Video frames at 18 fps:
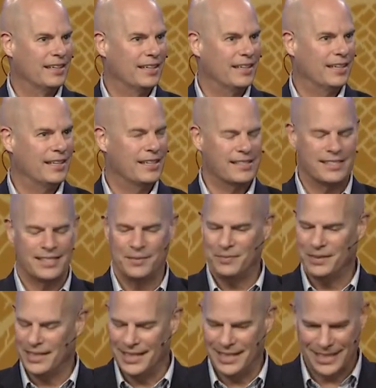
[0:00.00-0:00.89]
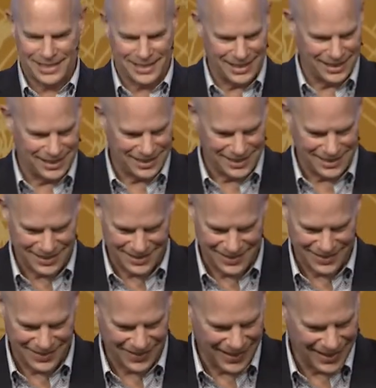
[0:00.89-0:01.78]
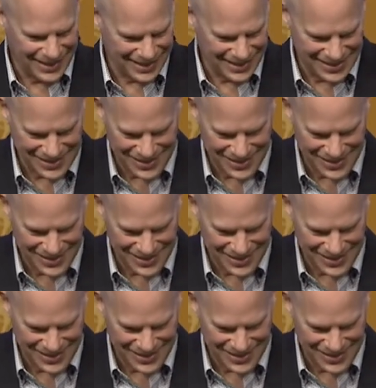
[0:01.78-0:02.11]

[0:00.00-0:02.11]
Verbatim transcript: and to simply listen right? This